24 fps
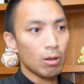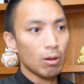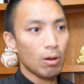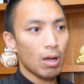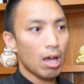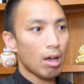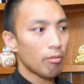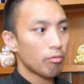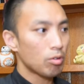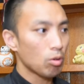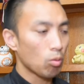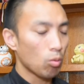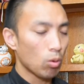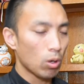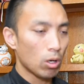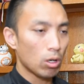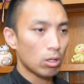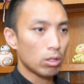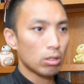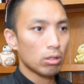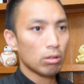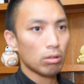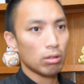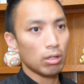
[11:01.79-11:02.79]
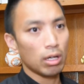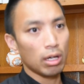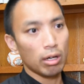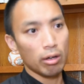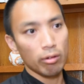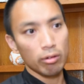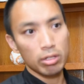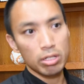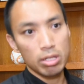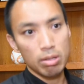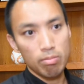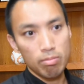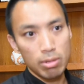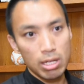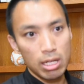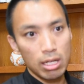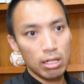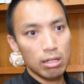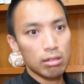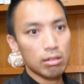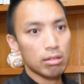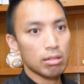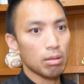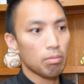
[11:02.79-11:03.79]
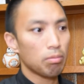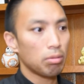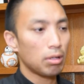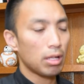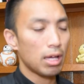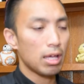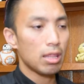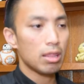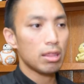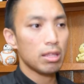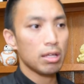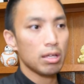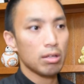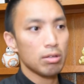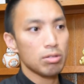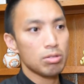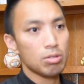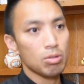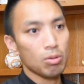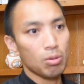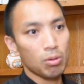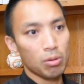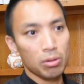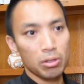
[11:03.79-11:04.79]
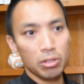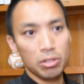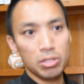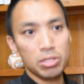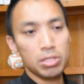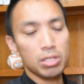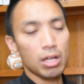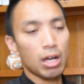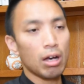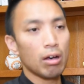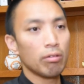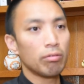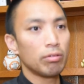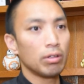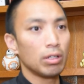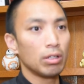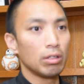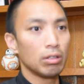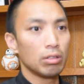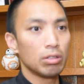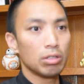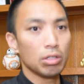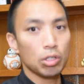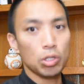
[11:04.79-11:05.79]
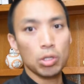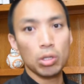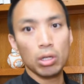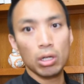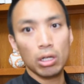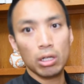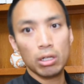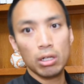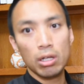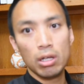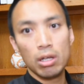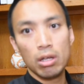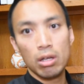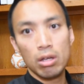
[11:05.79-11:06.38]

after work to meet, to plan things, to order stuff, and to cook.